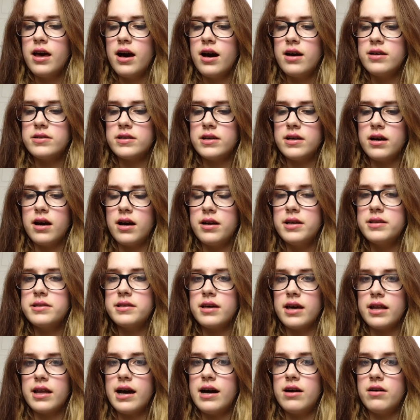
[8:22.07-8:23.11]
I was like, I need to
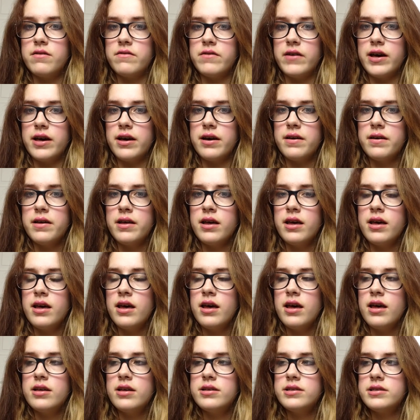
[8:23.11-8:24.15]
get out of here.
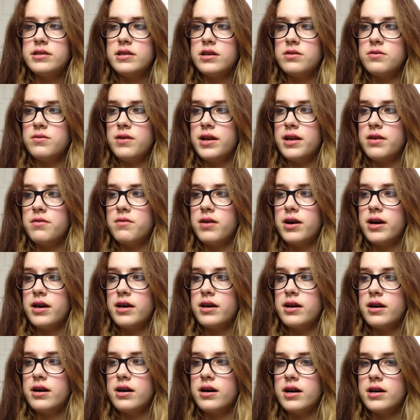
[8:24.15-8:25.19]
So anyway,
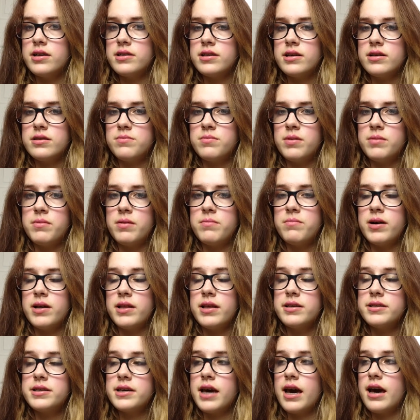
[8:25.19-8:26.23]
I said to my mum, I
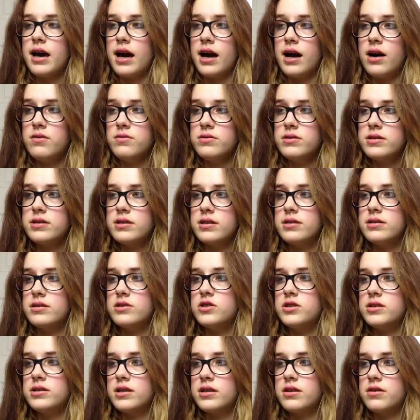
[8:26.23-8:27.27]
need to get out. And
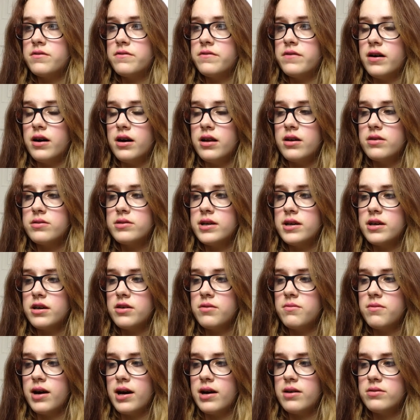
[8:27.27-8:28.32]
she said, oh, fine, I'll take
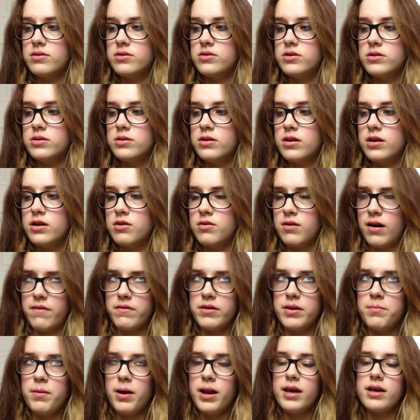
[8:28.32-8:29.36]
you out. Are you
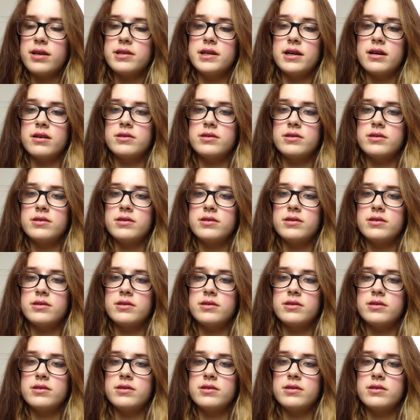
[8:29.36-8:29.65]
having a panic attack?